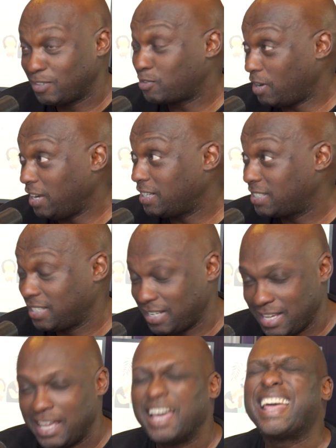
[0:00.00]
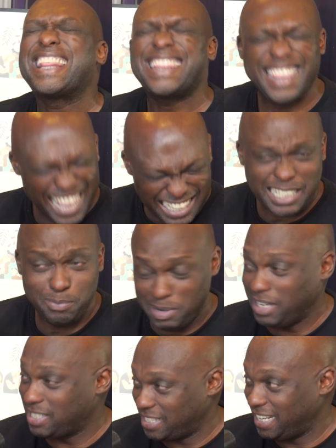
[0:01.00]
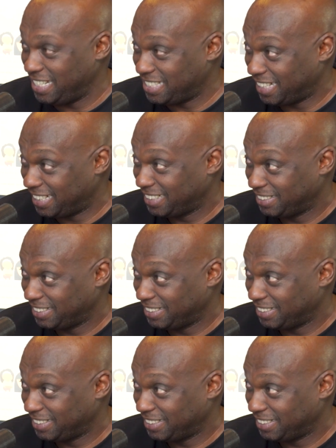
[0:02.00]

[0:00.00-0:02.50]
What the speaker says: Right? 30 minutes later,